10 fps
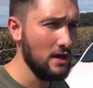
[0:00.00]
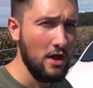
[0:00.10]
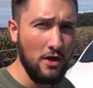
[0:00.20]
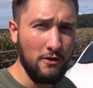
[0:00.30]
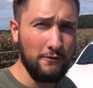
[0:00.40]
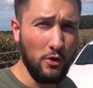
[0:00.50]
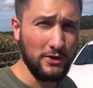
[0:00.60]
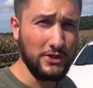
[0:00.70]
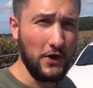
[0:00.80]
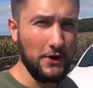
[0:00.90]

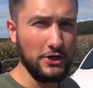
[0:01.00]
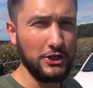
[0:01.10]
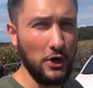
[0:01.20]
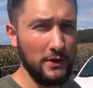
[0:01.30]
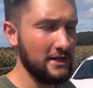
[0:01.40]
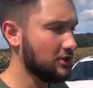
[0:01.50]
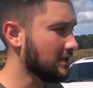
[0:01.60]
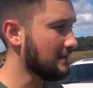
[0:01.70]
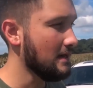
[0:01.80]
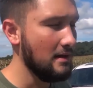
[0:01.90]
Ford Taurus SHO
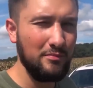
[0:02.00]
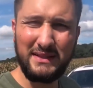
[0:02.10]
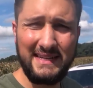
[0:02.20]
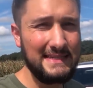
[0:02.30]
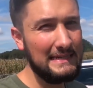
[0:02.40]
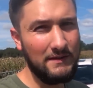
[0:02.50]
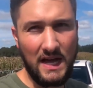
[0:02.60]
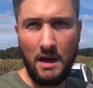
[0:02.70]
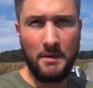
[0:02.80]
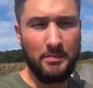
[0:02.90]
Edition, please leave a
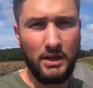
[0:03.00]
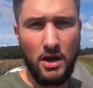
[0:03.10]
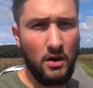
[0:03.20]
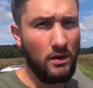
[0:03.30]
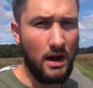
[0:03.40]
comment below.